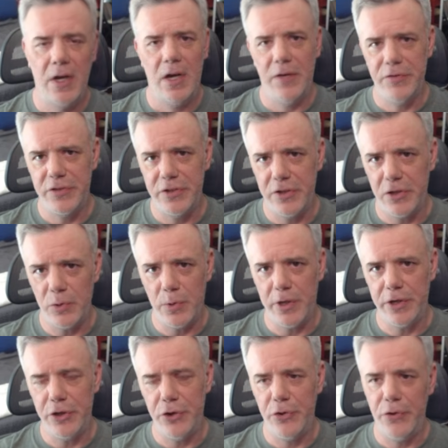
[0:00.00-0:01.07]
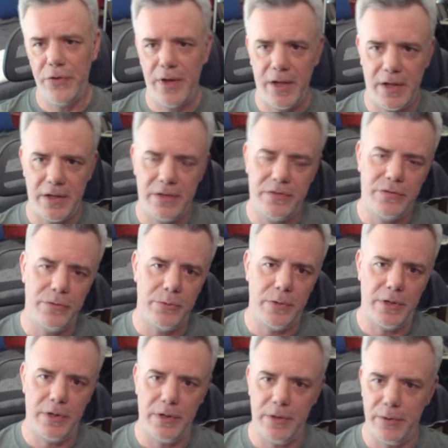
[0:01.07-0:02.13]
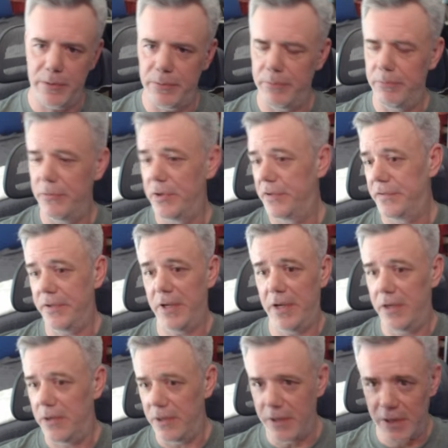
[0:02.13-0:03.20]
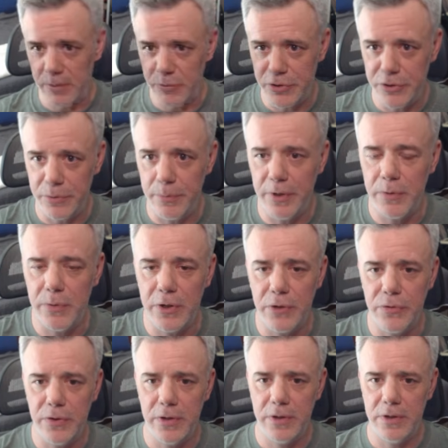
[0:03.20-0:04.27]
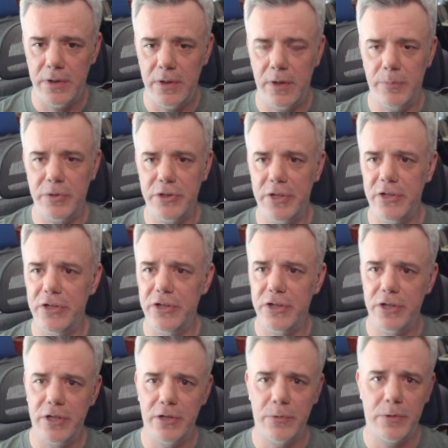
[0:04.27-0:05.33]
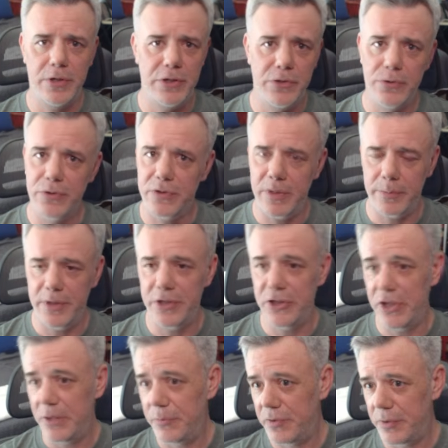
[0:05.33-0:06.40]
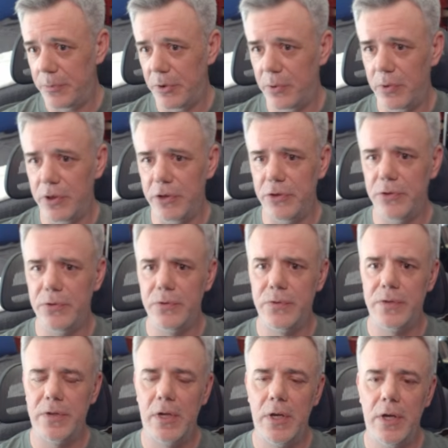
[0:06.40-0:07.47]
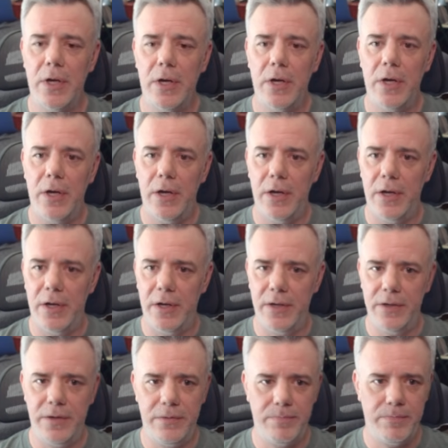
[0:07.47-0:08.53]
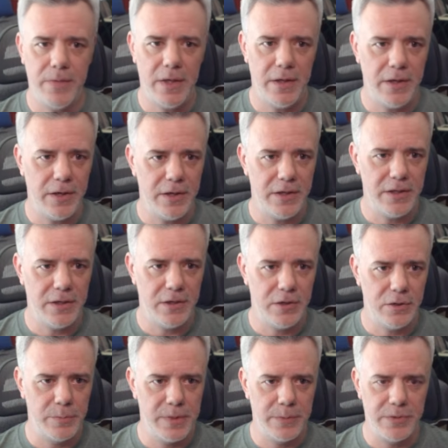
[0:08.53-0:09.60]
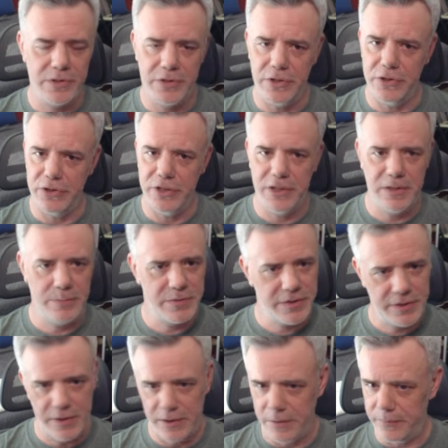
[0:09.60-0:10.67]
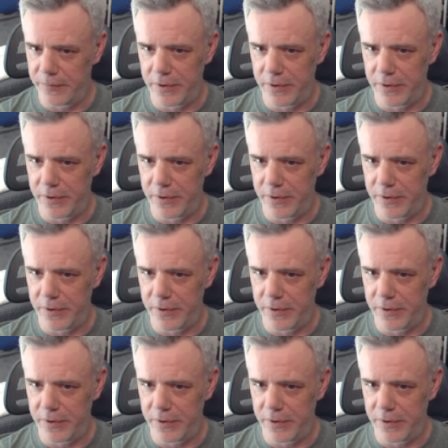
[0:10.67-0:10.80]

Obviously, you're gonna want to know that to decide on how much you may want to run, how much energy you're gonna want to use, how many gems you might want to use. Uh, then here you'll be able to see your team setup.